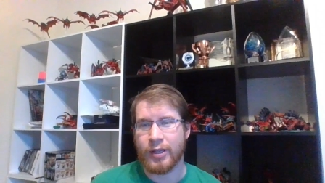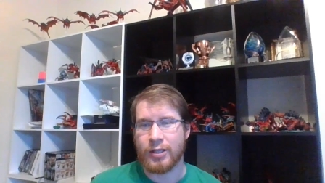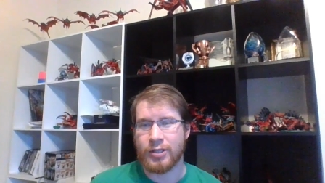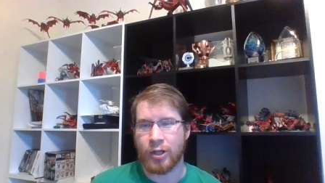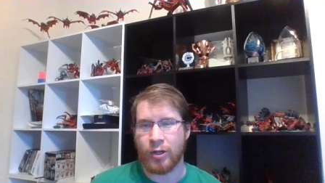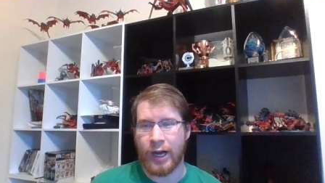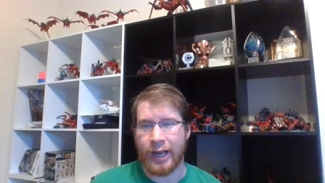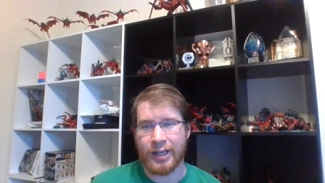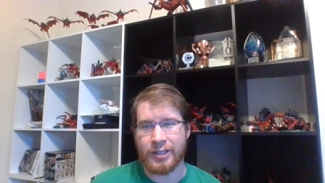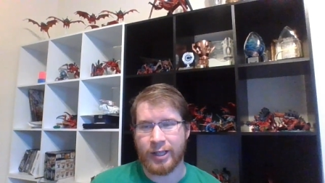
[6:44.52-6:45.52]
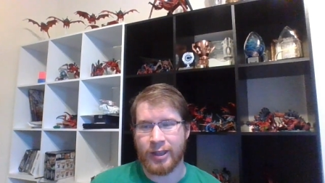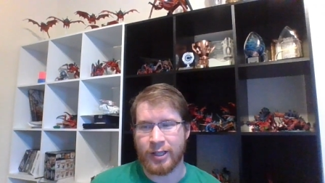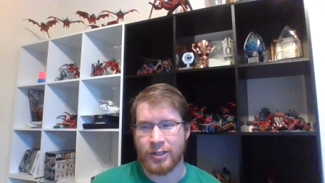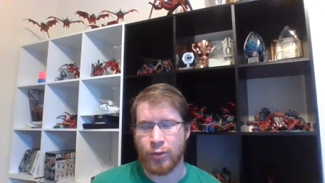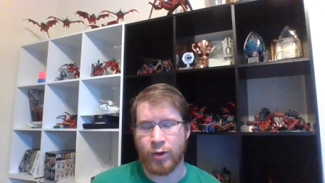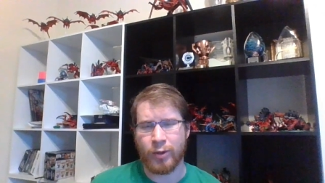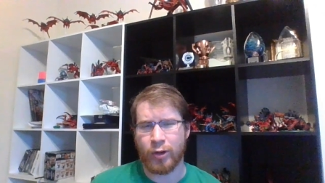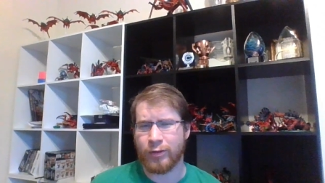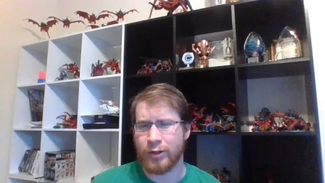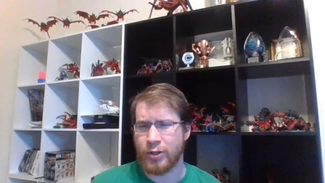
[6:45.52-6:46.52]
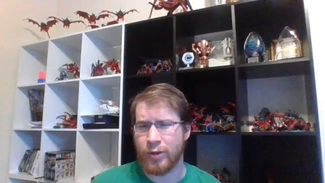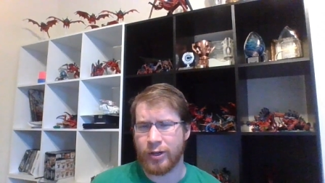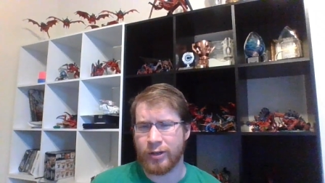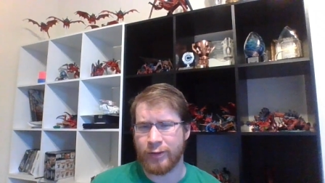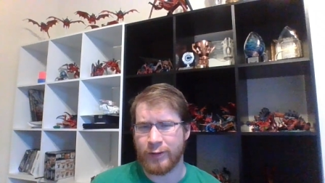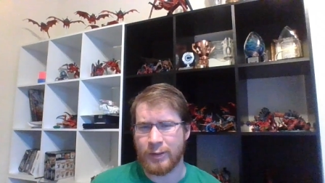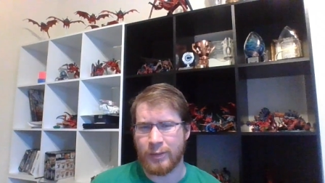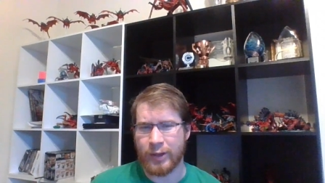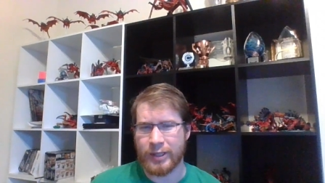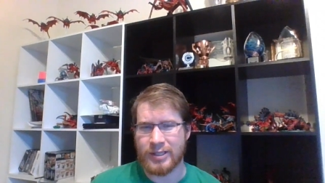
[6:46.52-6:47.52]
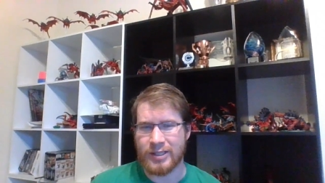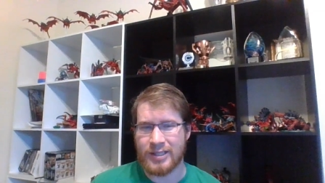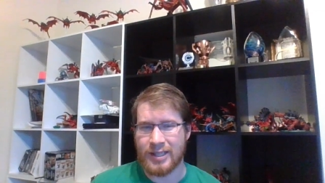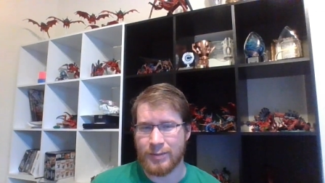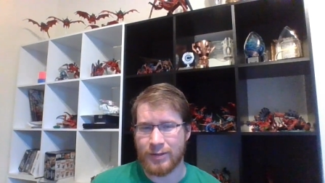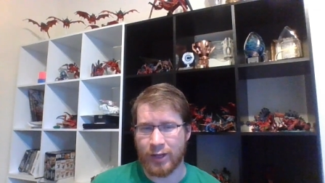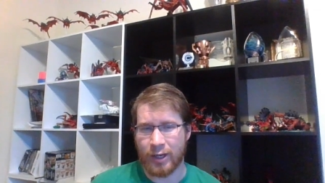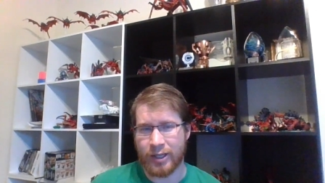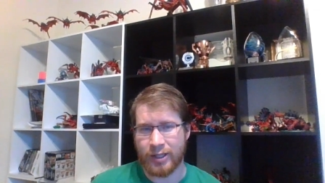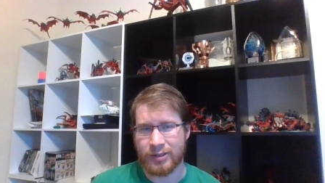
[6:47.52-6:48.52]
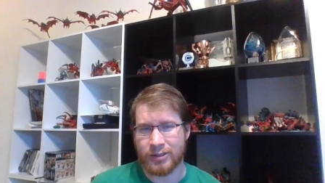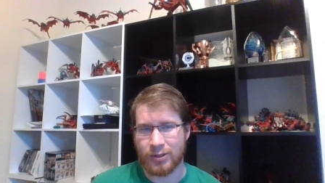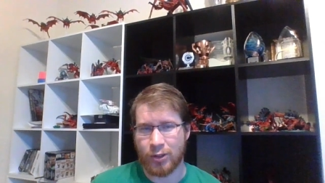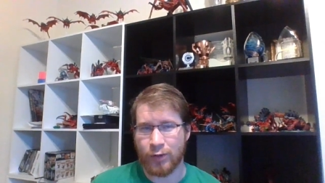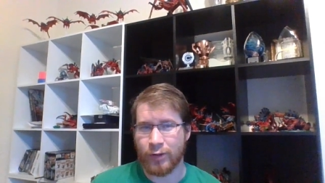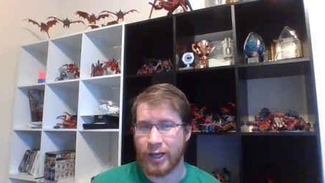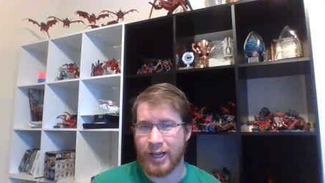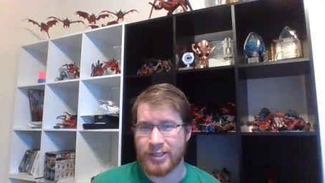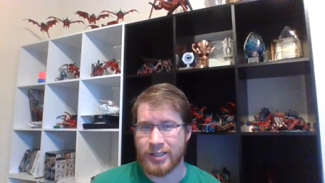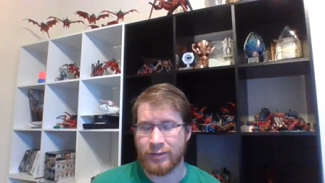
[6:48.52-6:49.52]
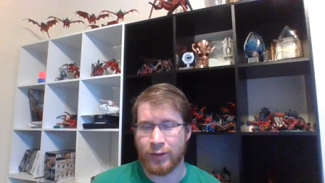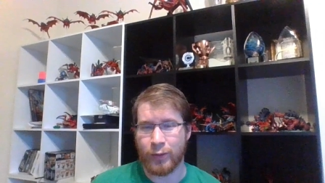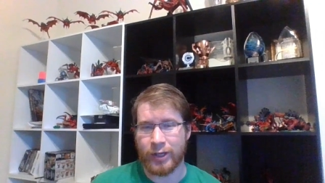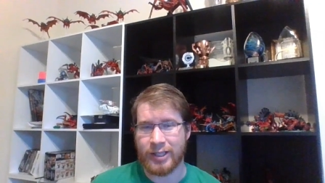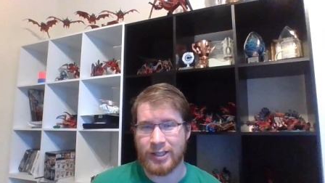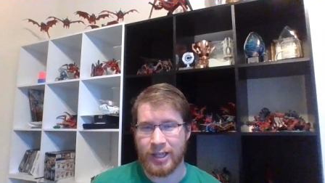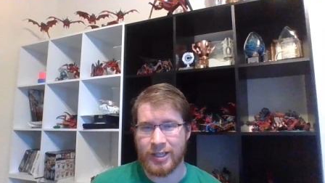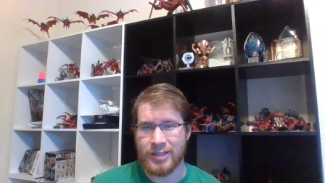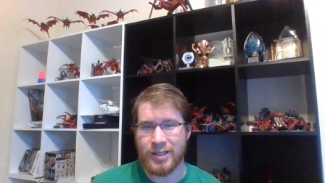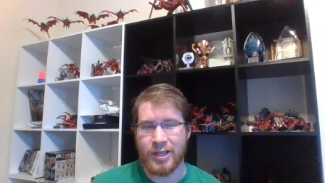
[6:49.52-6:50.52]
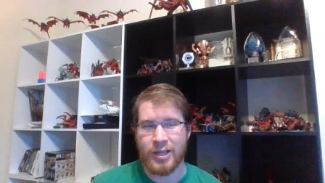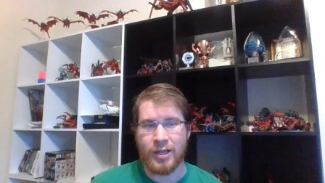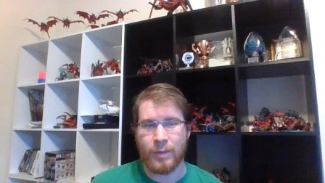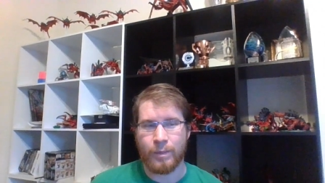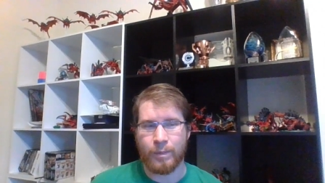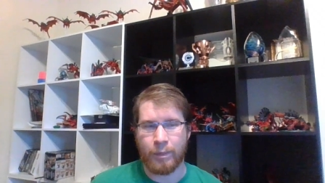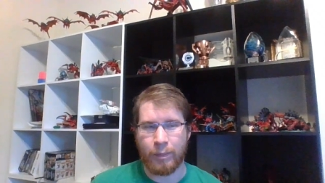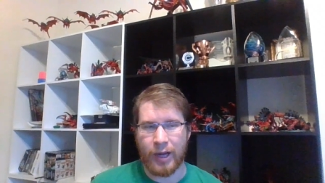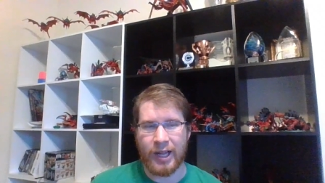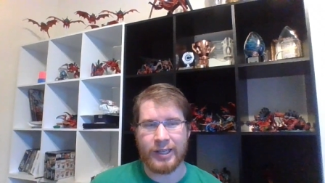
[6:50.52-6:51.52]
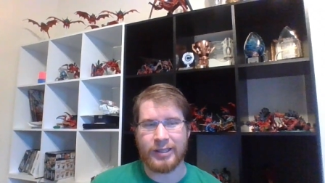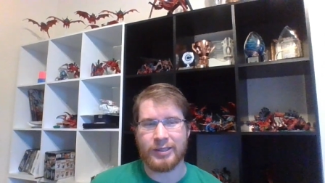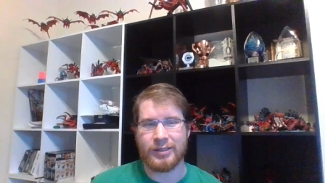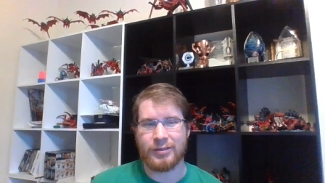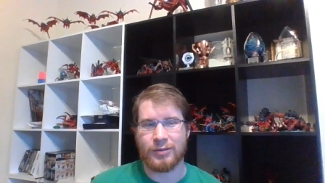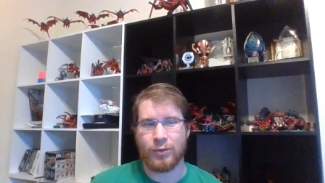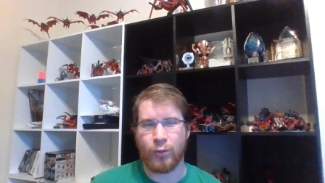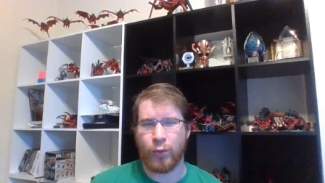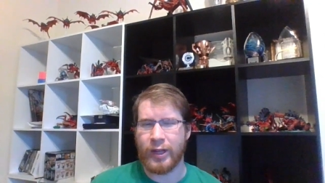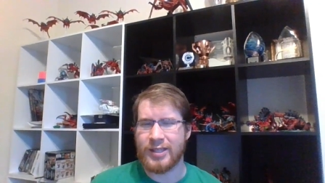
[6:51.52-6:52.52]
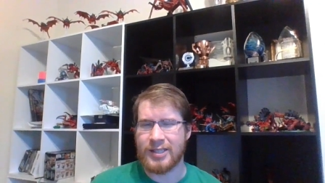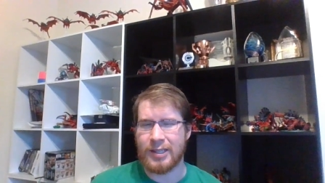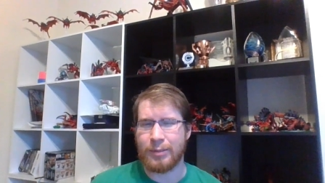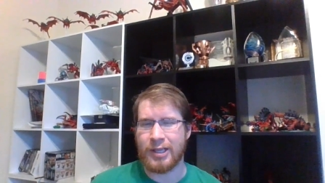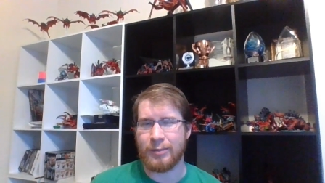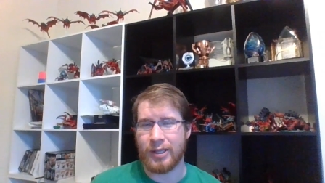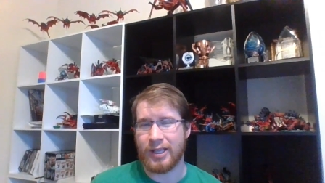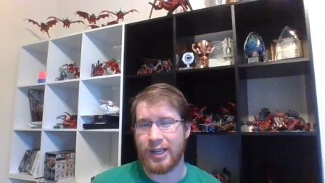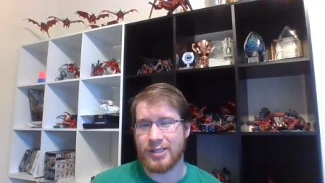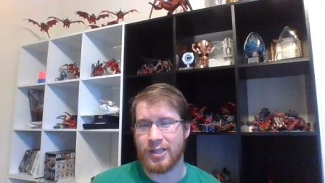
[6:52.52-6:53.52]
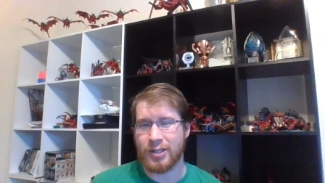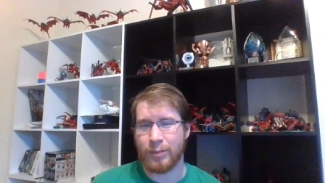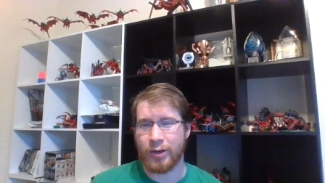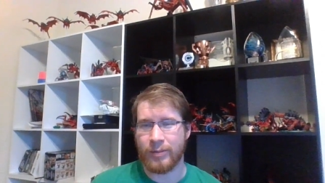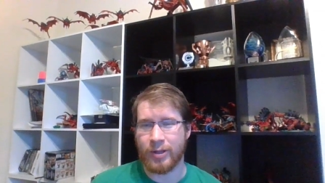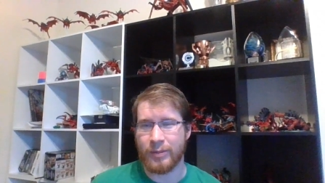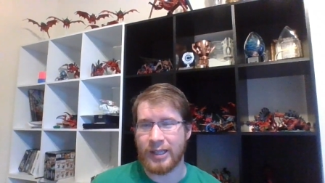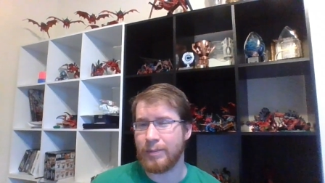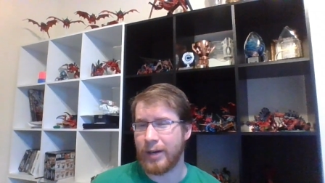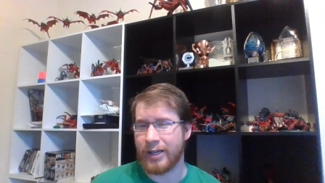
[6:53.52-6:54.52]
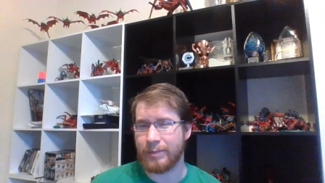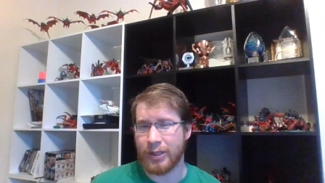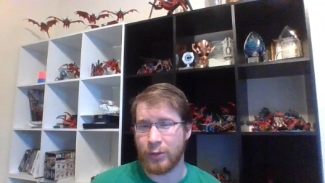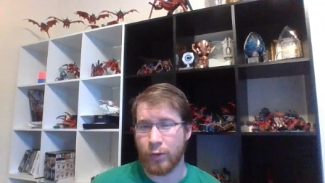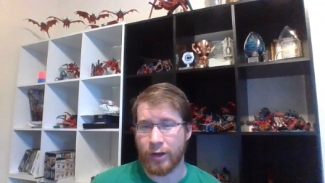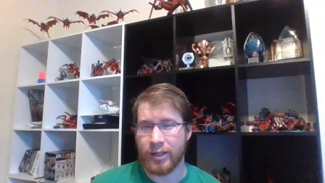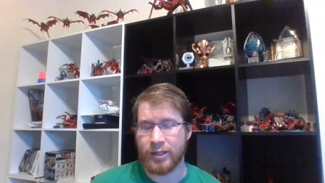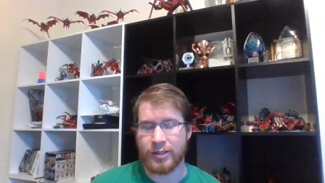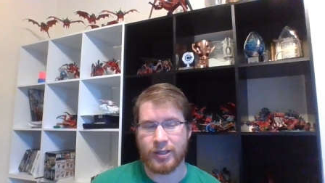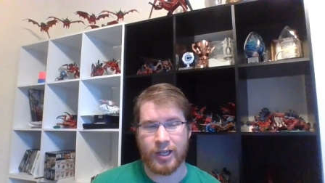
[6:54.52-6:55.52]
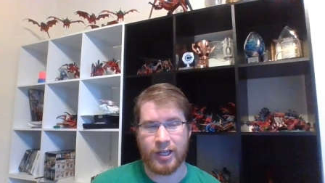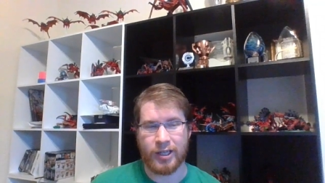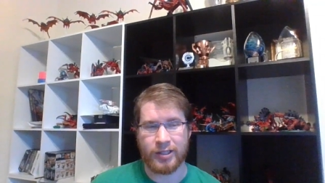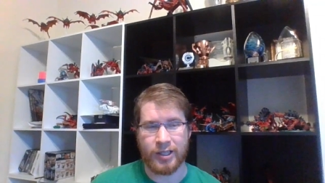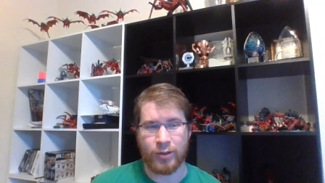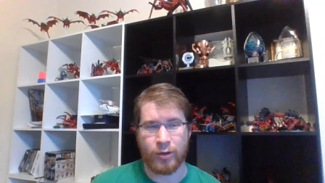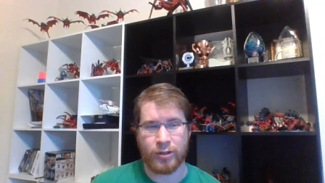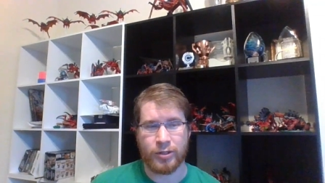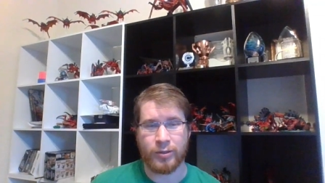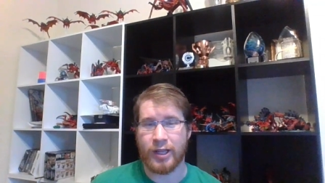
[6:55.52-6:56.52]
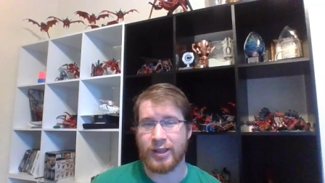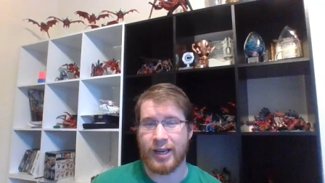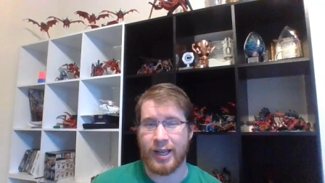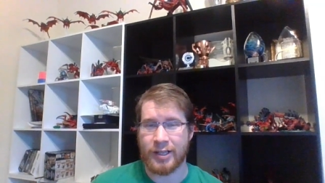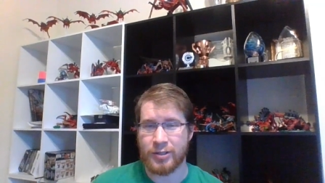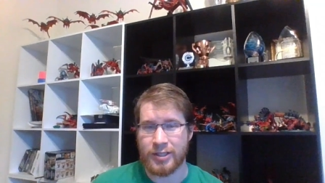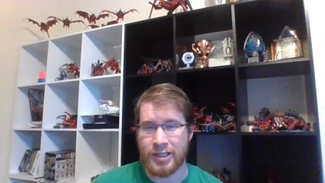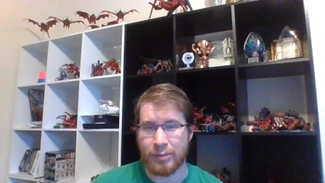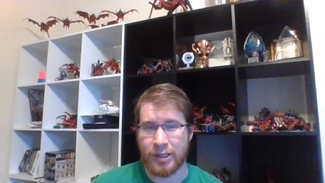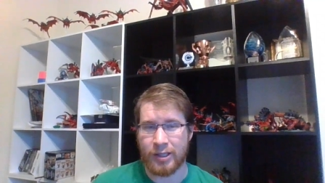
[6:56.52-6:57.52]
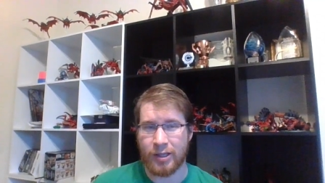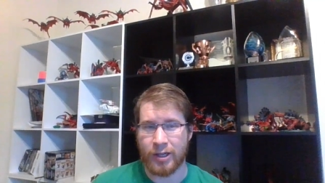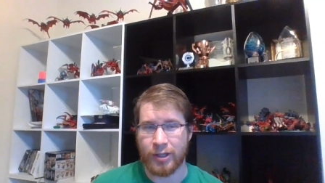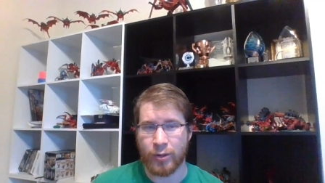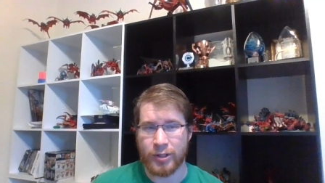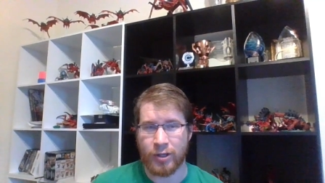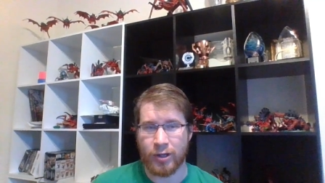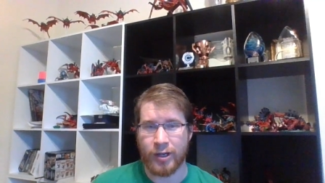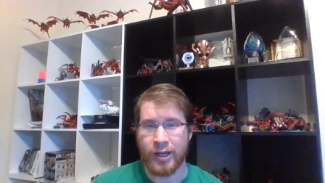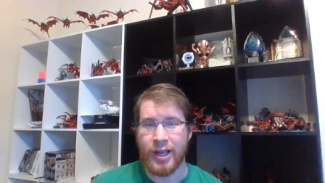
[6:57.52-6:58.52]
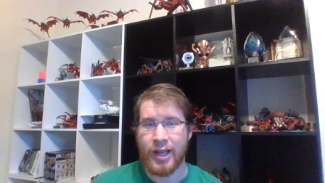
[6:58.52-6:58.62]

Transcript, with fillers: so I actually think Swarmlord for 250 points seems very overcosted for what he does, but with CP being at such a premium, he might be worth it uh, in order to get that extra CP on your turn.